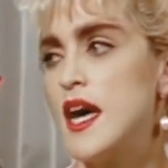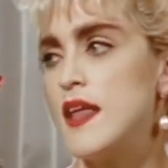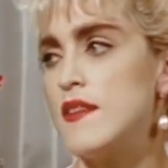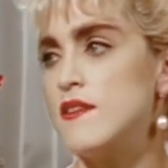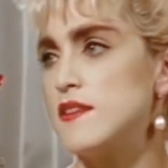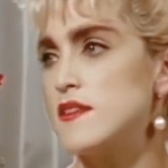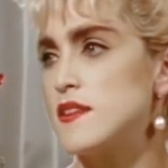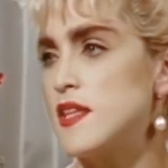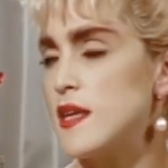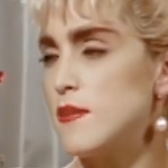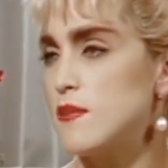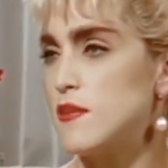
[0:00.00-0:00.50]

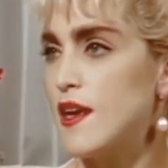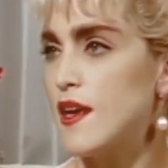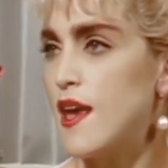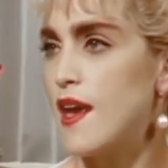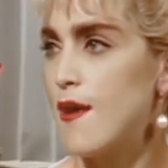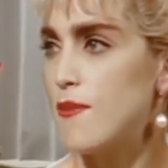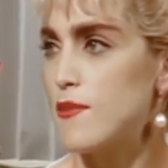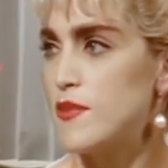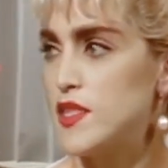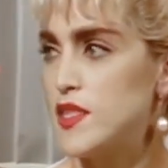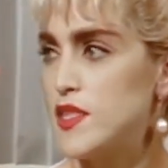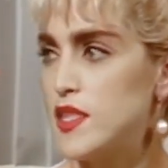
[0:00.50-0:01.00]
And the same
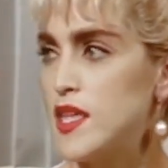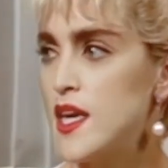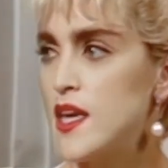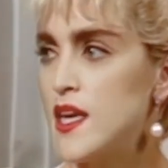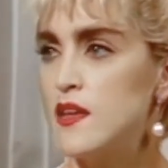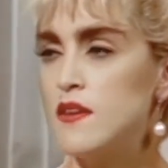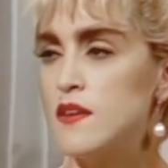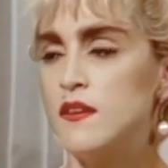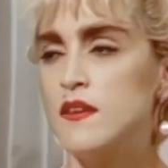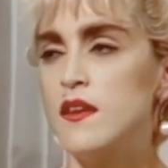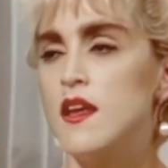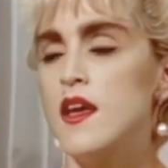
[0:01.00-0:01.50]
thing happened
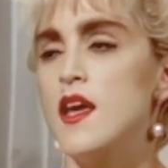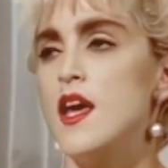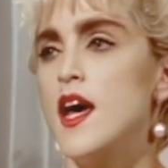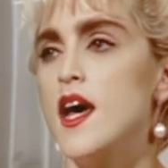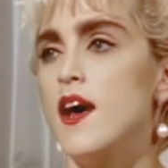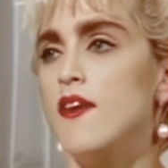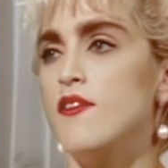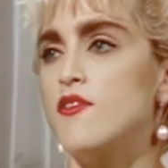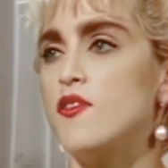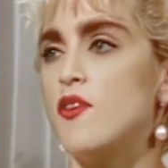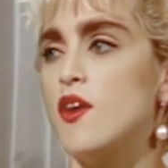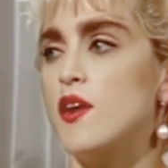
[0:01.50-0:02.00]
again.
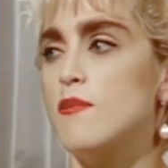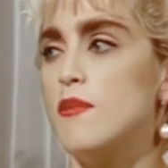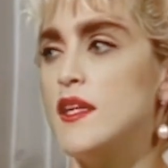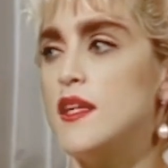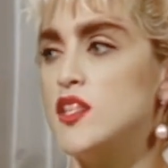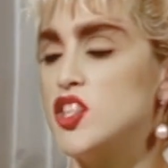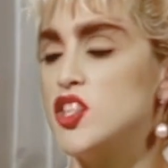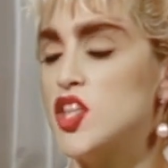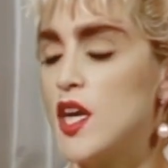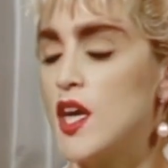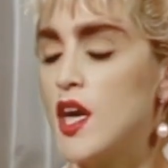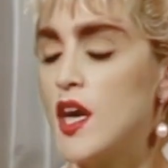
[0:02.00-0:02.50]
After I
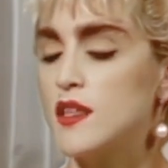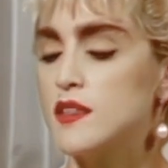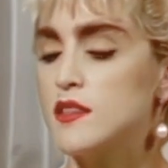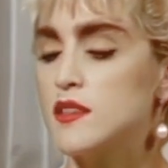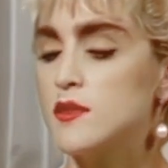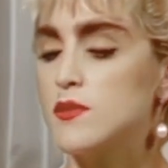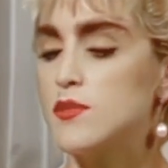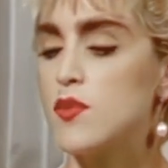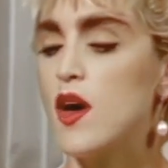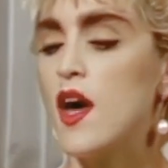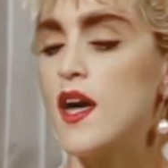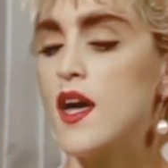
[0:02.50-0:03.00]
made Shanghai
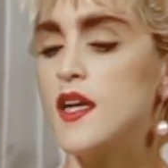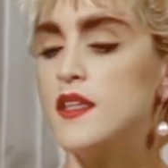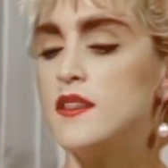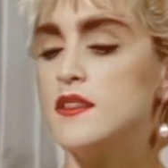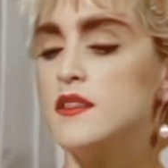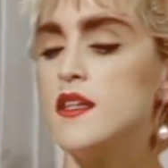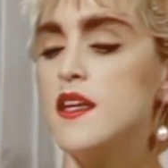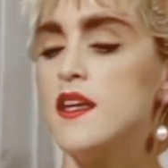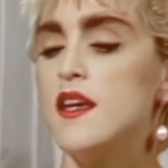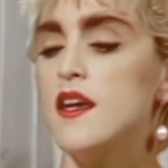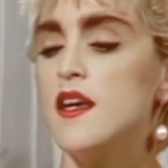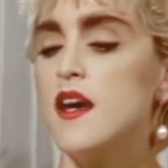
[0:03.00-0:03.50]

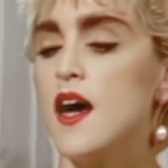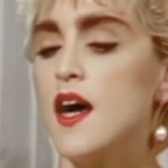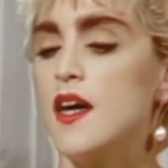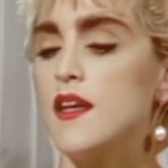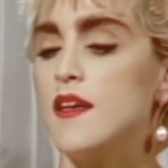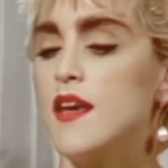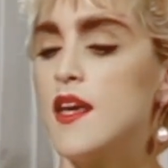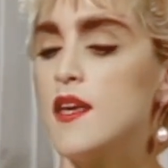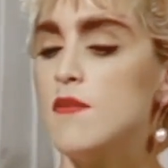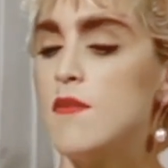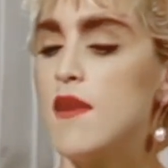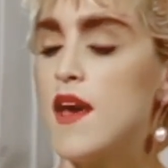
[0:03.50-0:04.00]
Surprise,
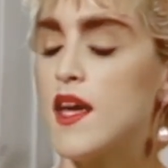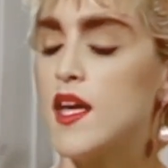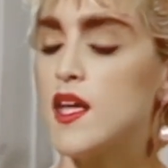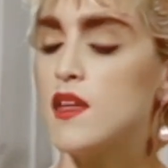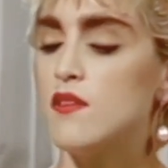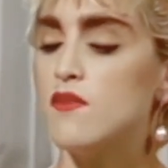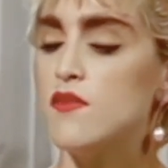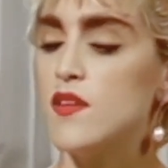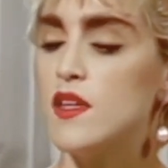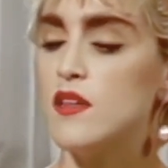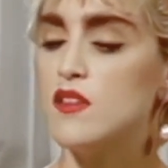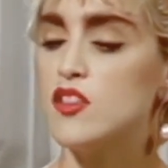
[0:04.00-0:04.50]
I came
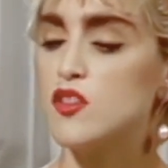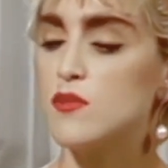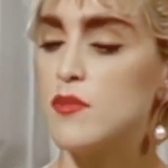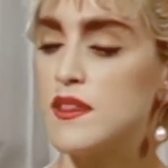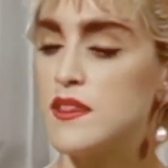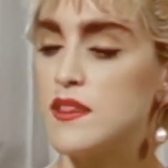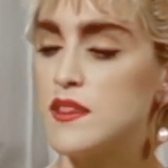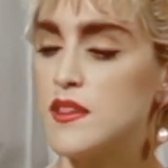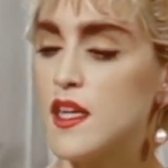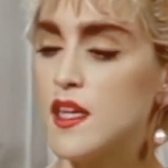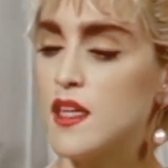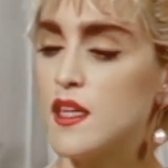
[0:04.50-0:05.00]
back and
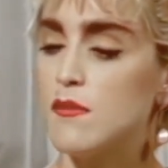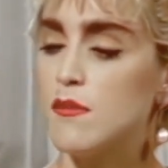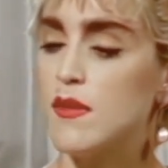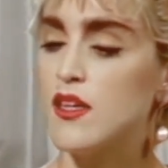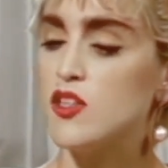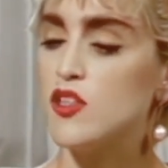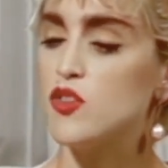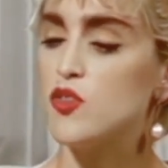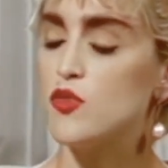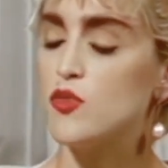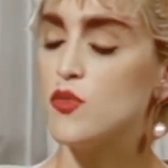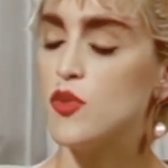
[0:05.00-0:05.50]
finished my
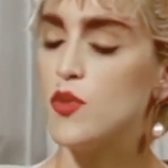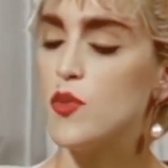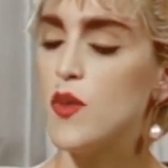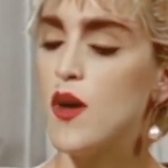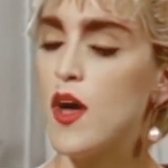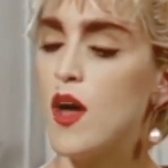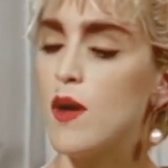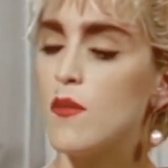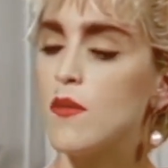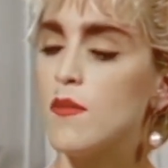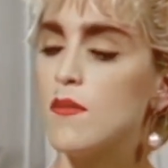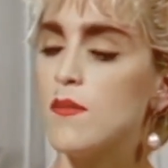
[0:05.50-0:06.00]
True
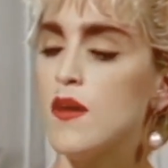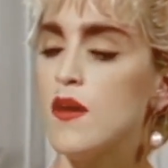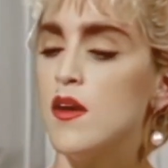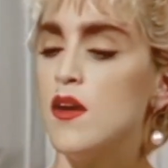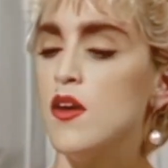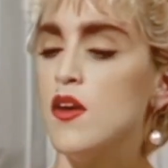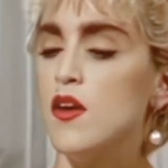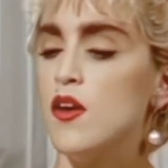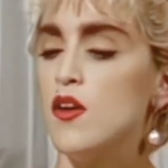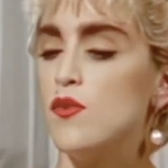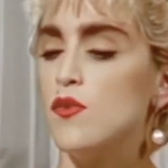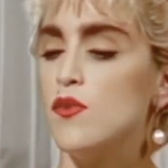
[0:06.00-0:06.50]
Blue album,
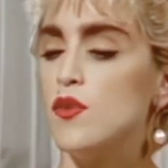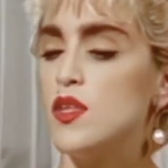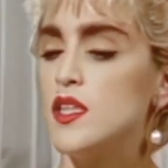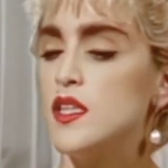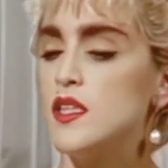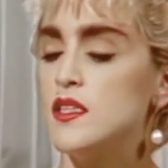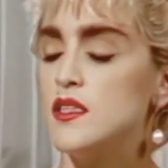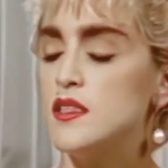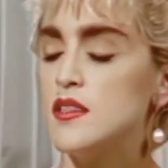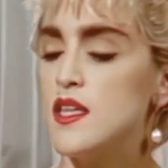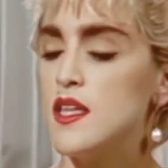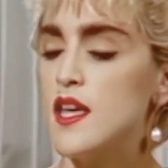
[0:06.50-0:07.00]

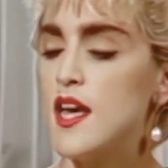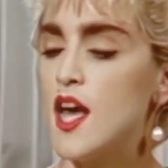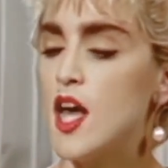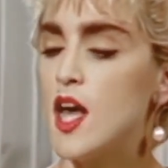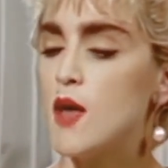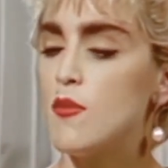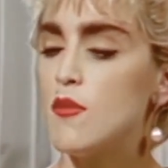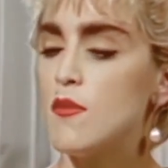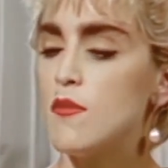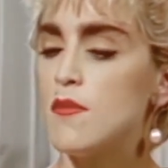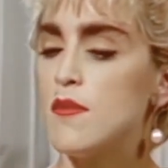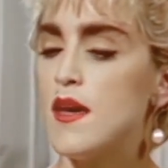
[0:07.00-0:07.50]
released the
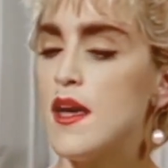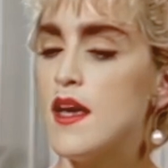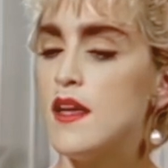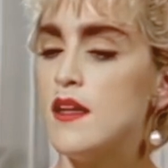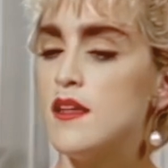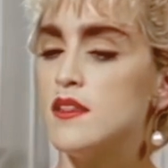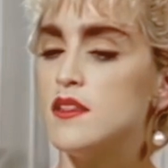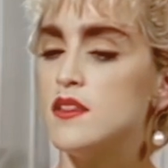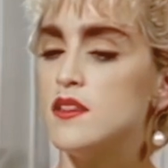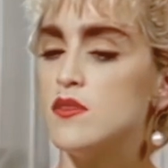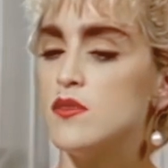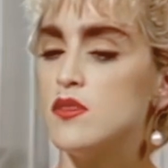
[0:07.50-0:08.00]
album,
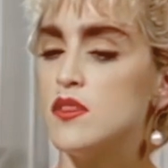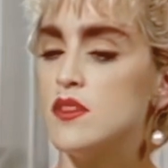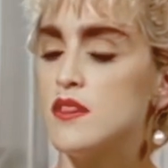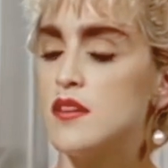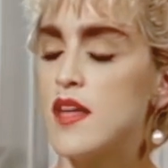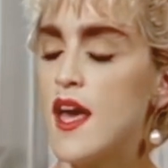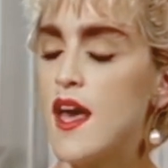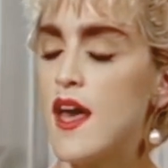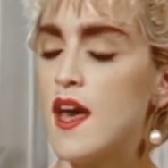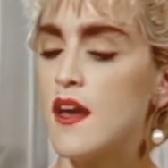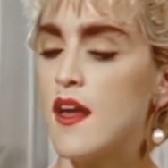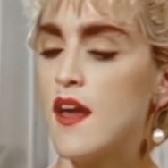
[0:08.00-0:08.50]
and as soon as
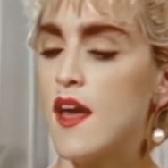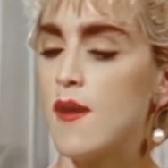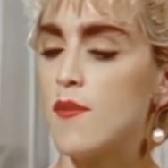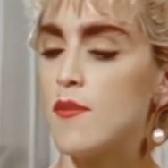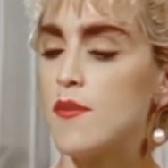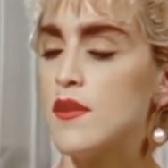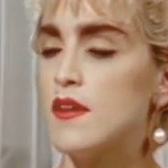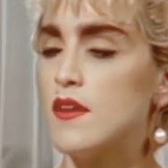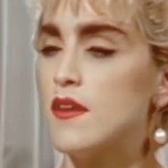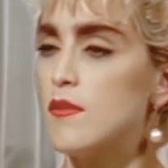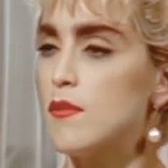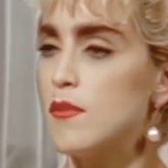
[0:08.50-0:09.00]
that
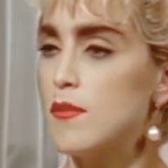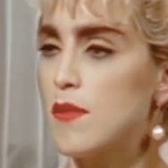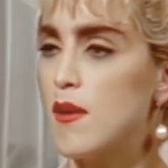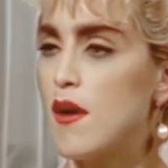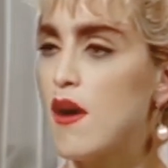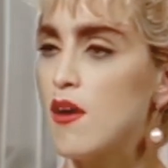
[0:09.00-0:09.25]
happened, the